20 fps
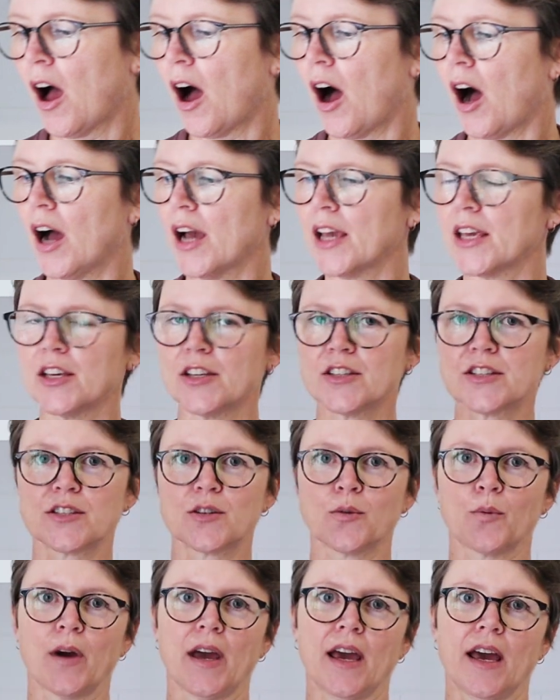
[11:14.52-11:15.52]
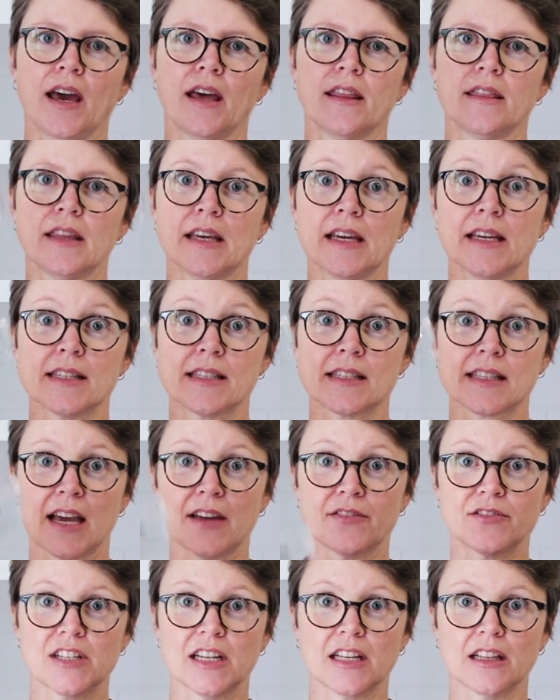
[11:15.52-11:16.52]
I used to wear these
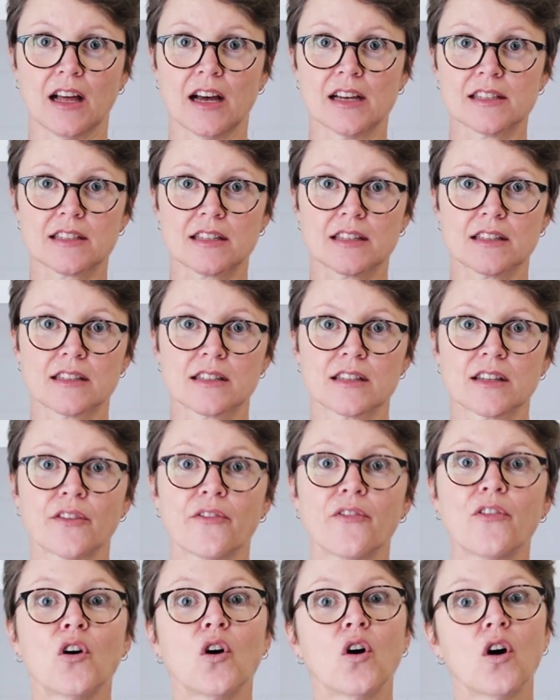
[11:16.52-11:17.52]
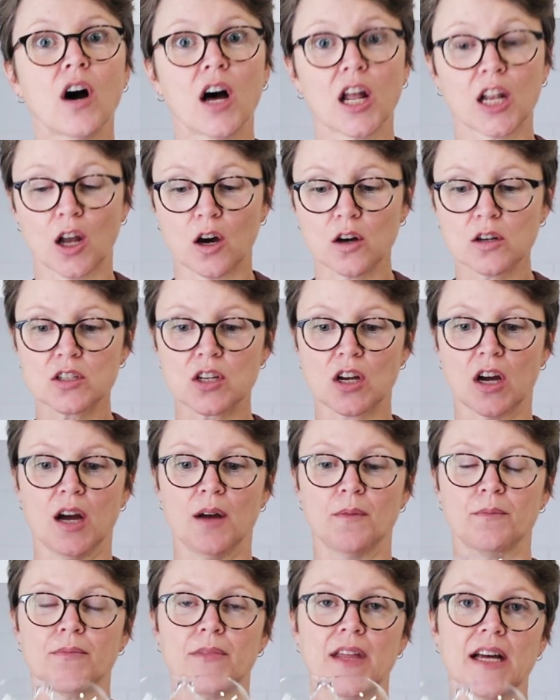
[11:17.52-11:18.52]
safety glasses for a long
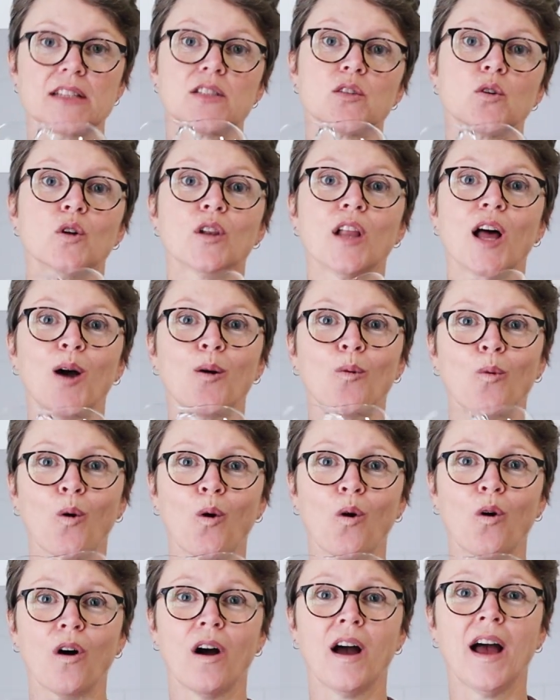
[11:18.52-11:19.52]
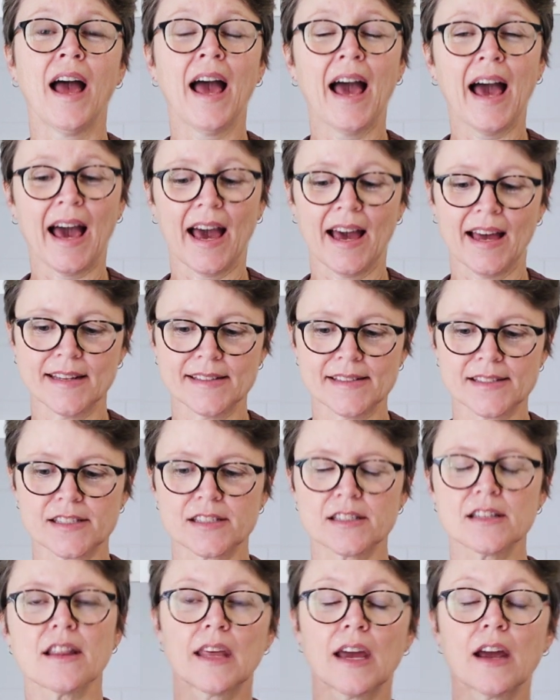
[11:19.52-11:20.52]
time. That's all I wore, and
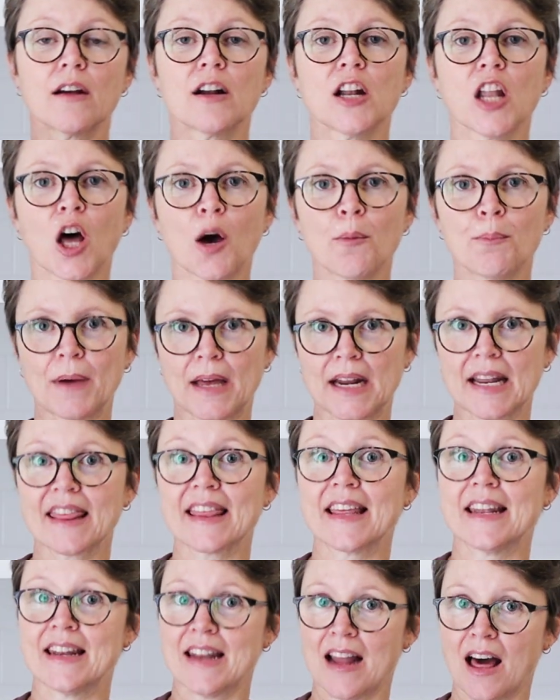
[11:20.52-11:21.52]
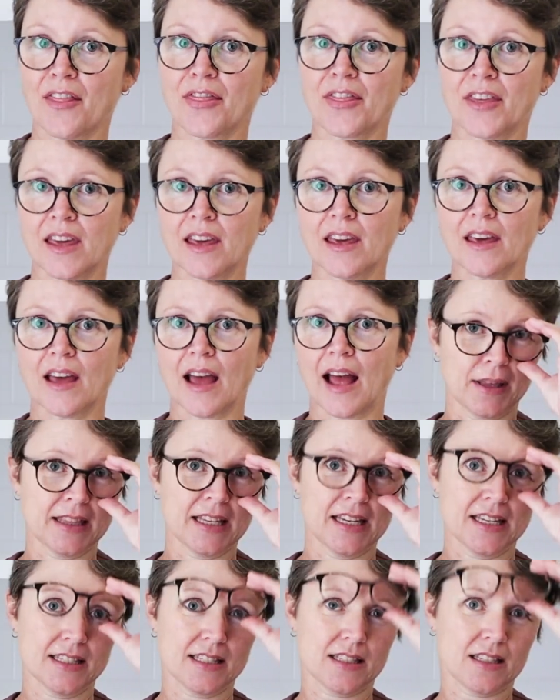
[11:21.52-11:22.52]
they're a lot better than nothing, but
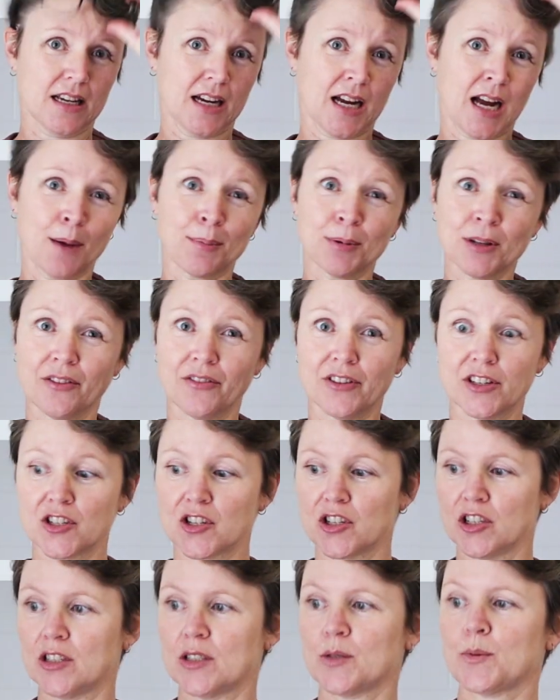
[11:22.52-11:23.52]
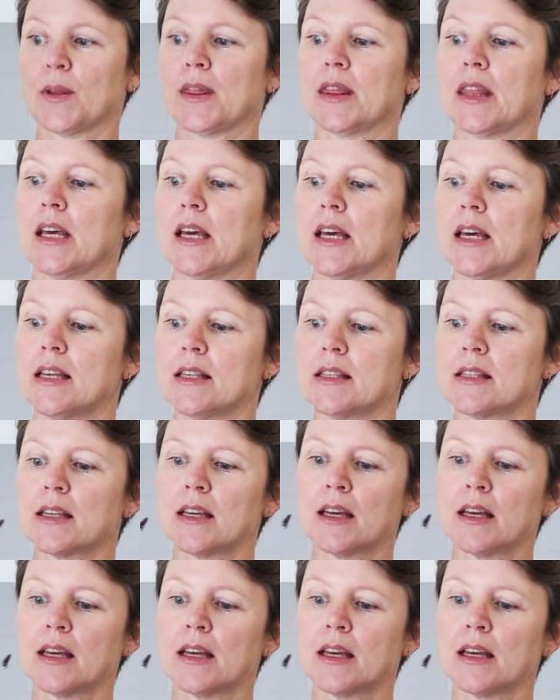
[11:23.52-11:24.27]
there's a couple of issues with these.